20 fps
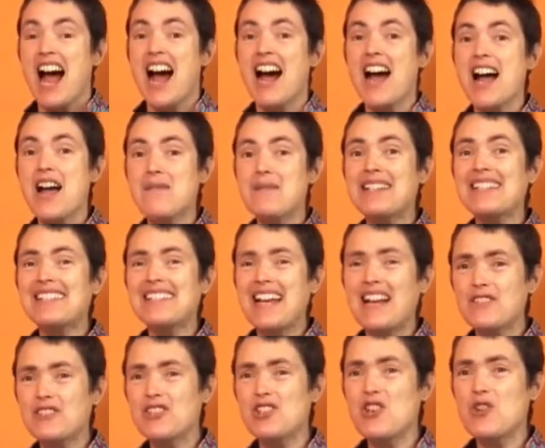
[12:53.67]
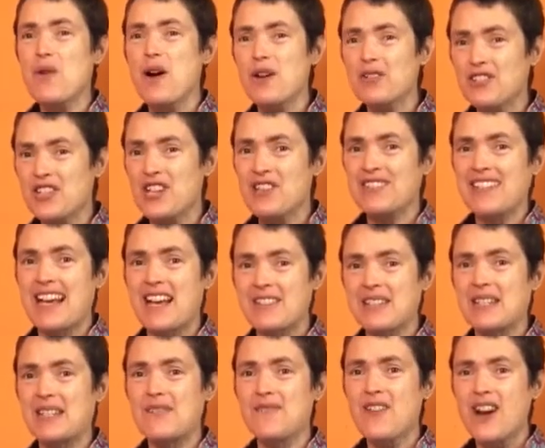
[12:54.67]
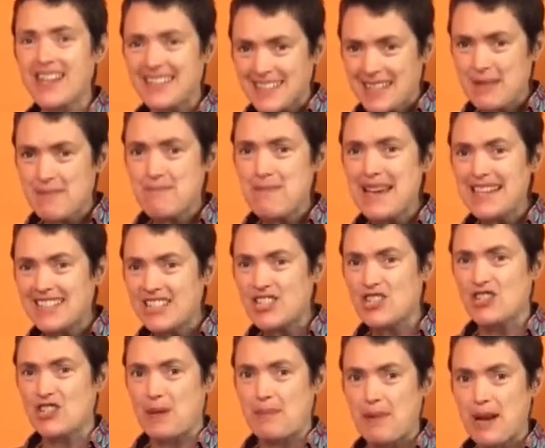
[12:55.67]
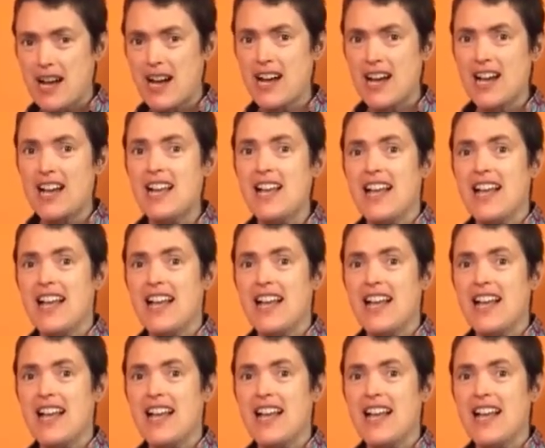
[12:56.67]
I went down to old Joe's house, he invited me to supper.